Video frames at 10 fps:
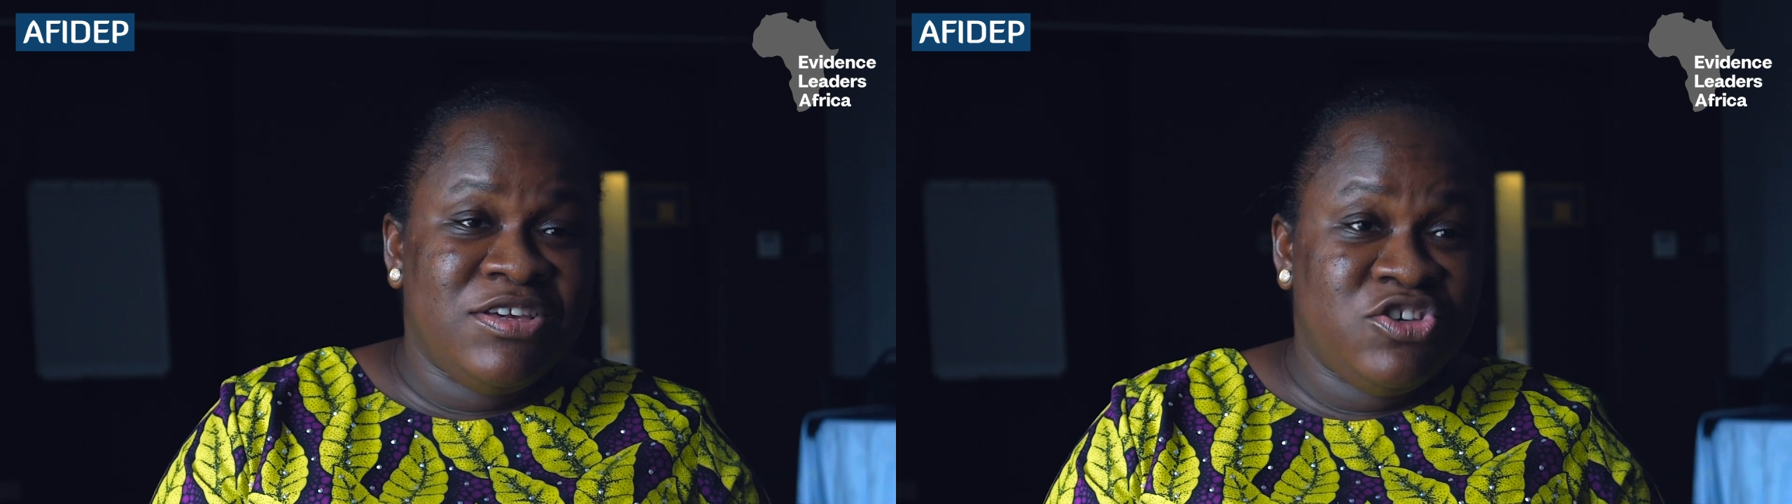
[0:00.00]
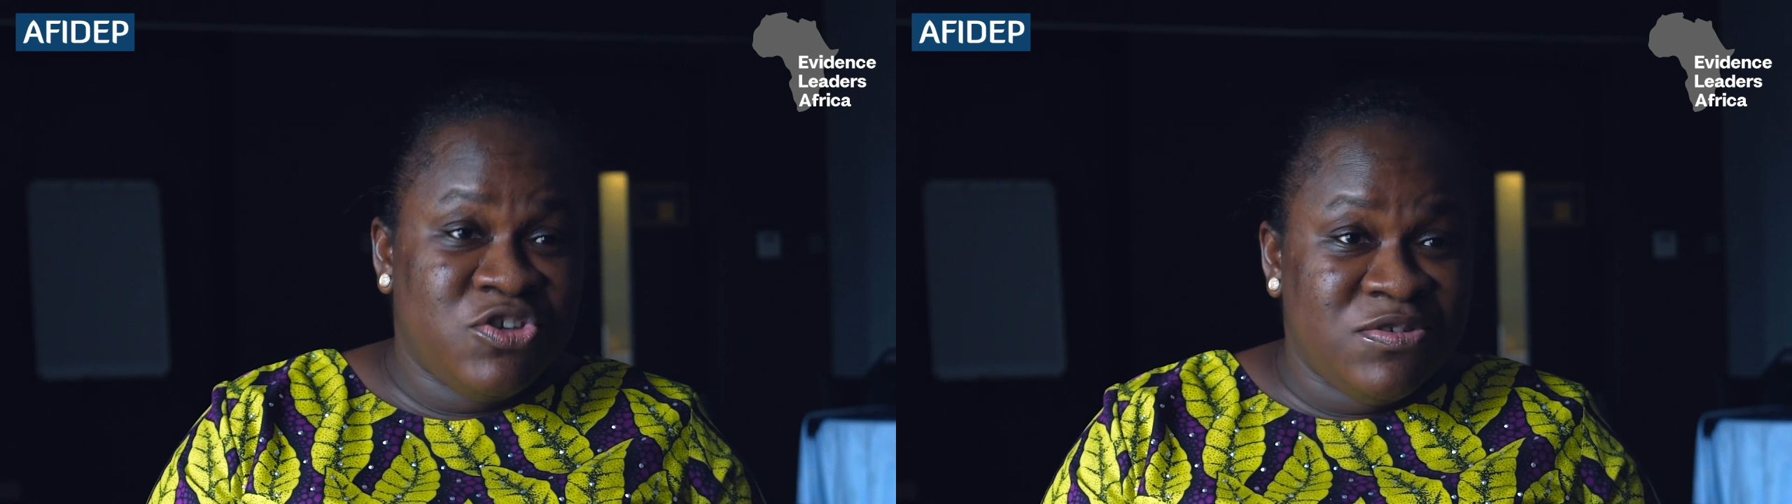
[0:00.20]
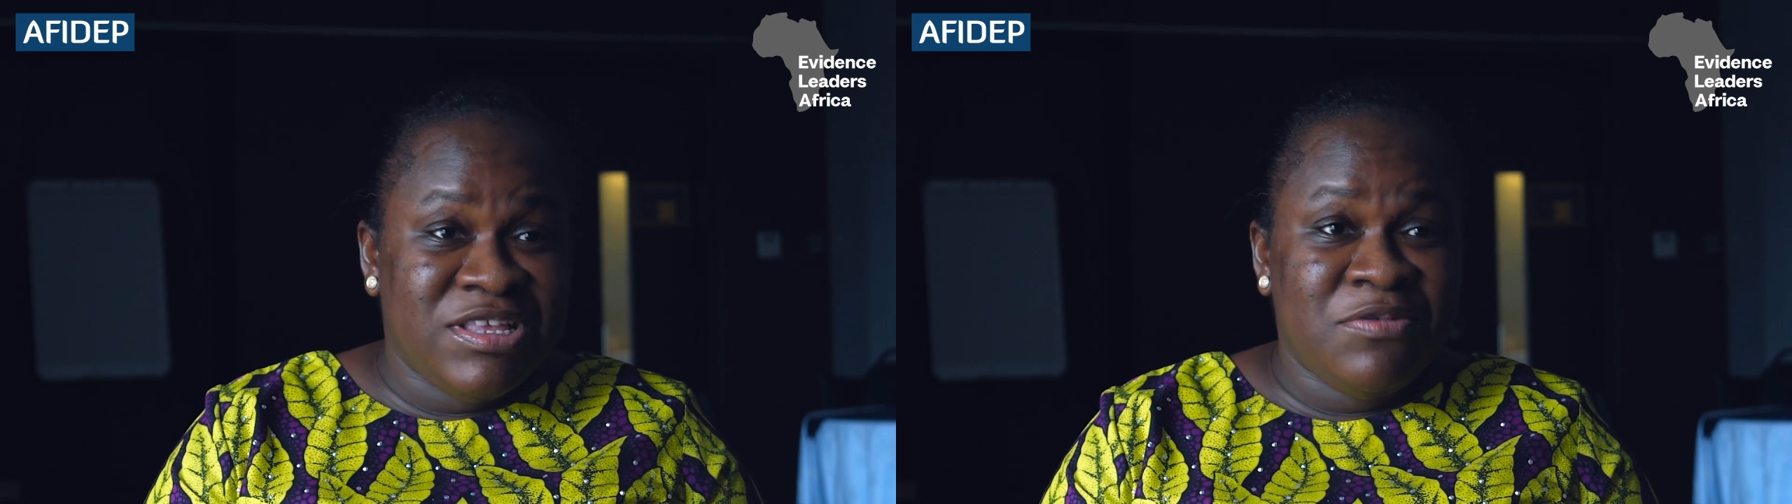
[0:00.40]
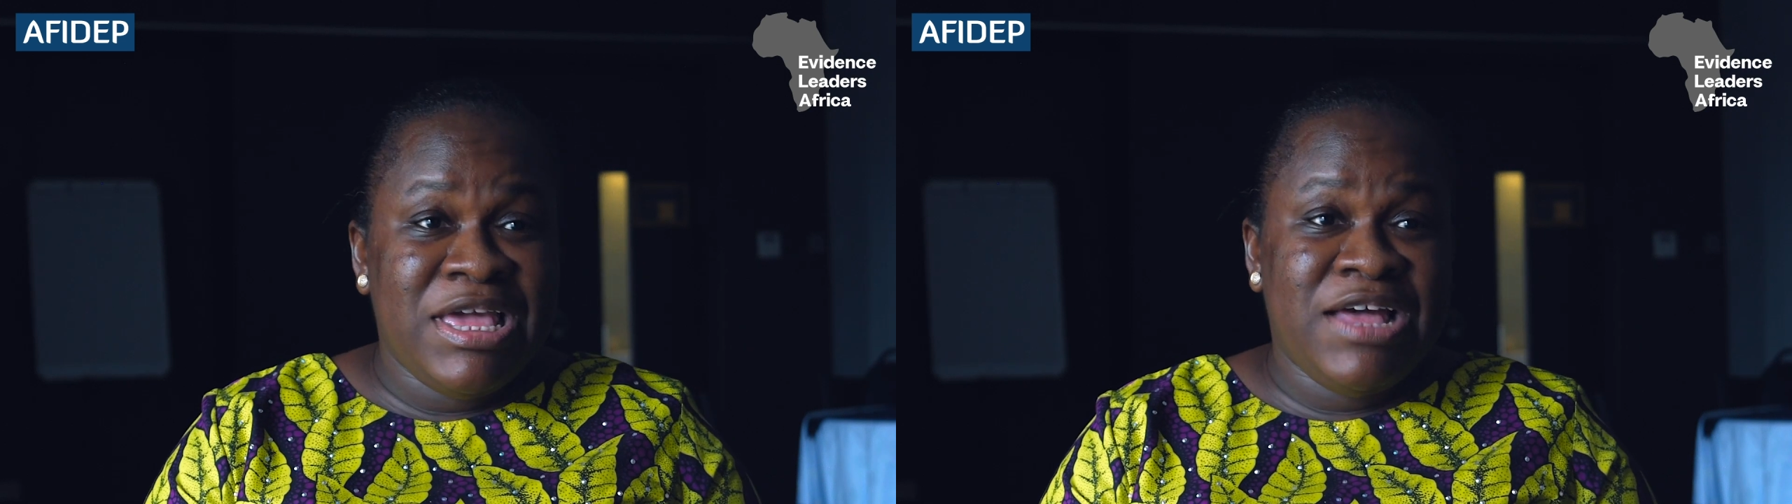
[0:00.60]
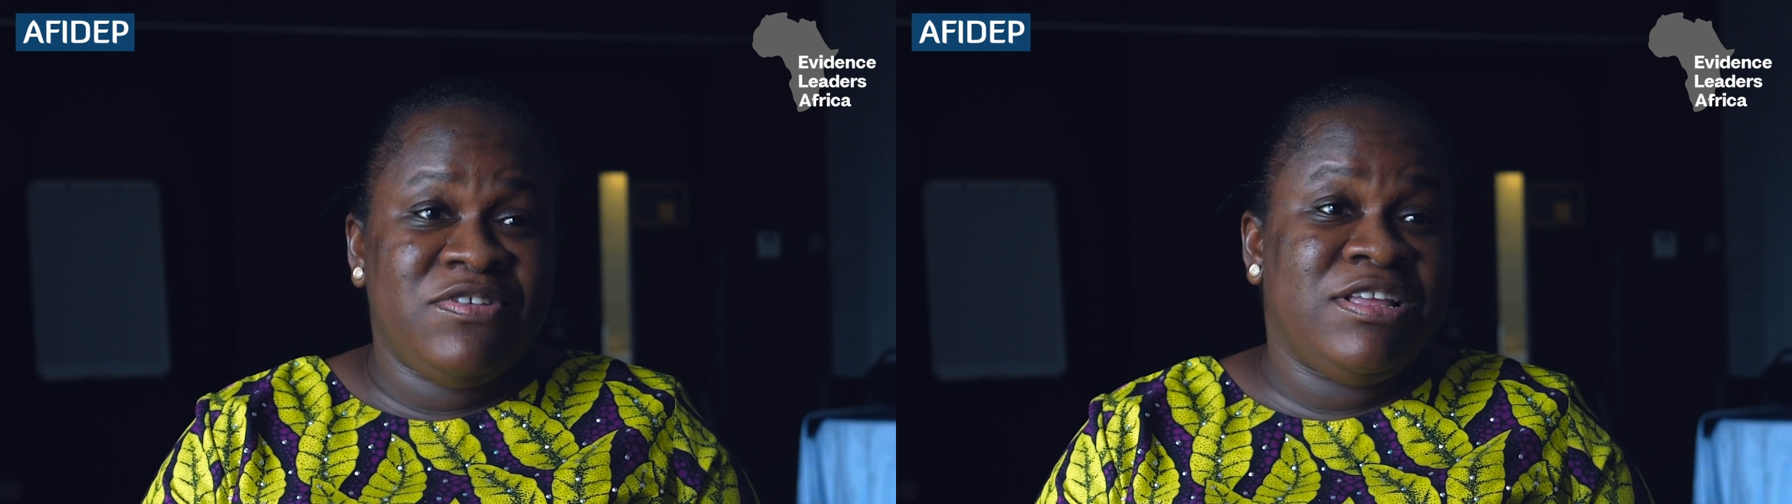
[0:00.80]
issues that we
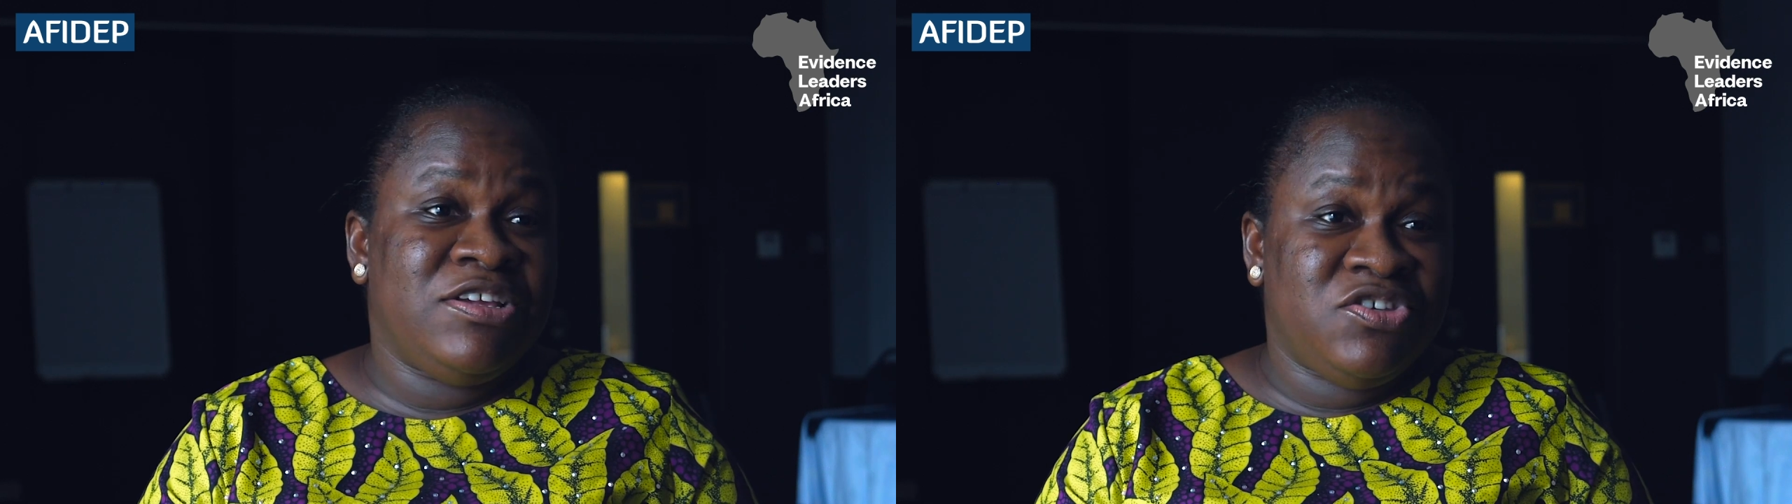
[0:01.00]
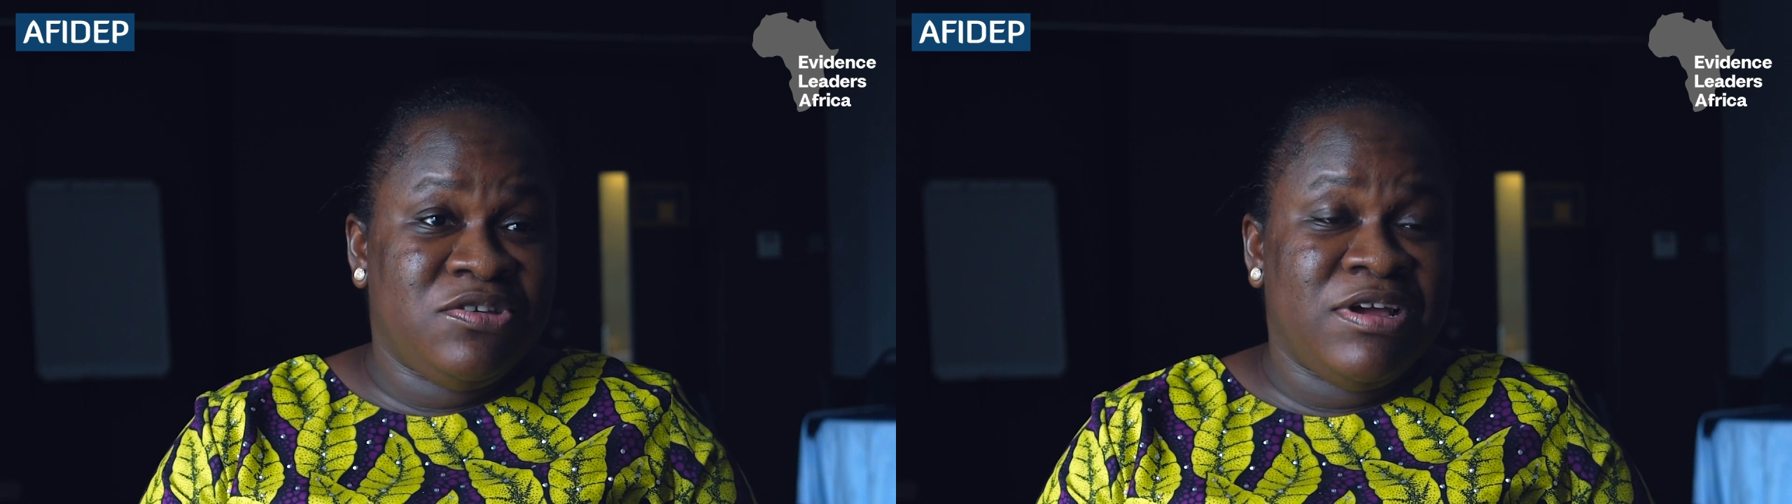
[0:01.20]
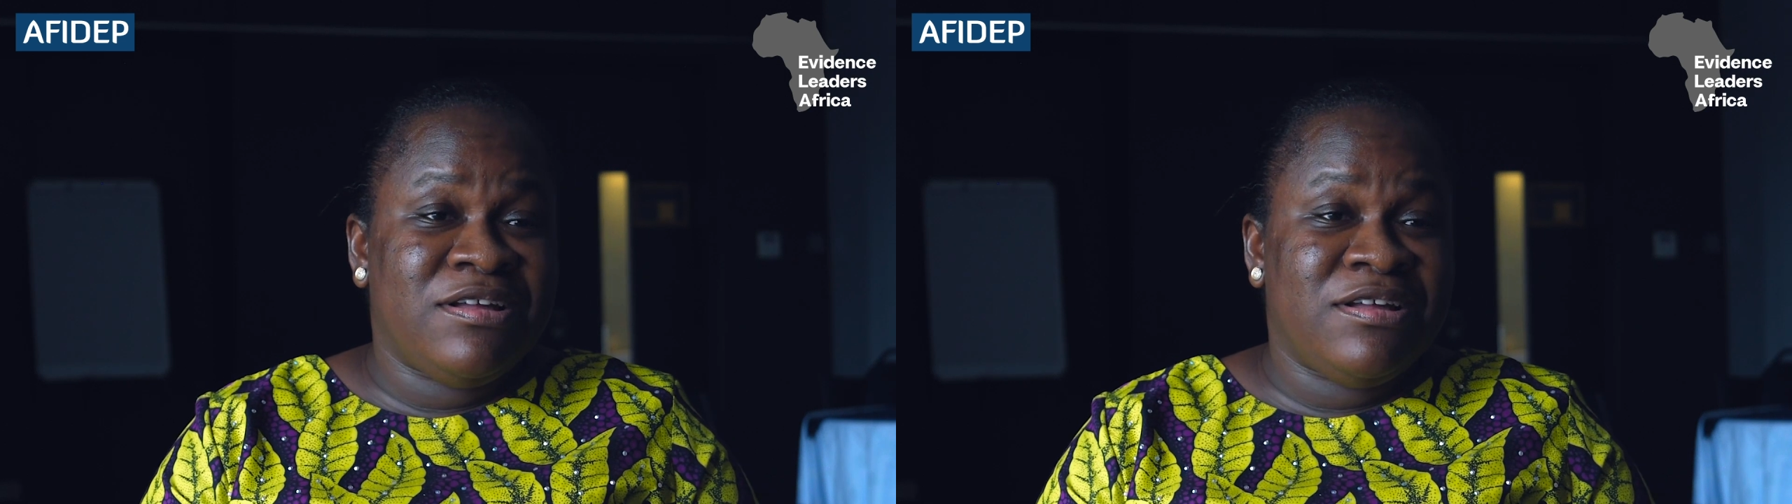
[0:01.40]
have in Nigeria.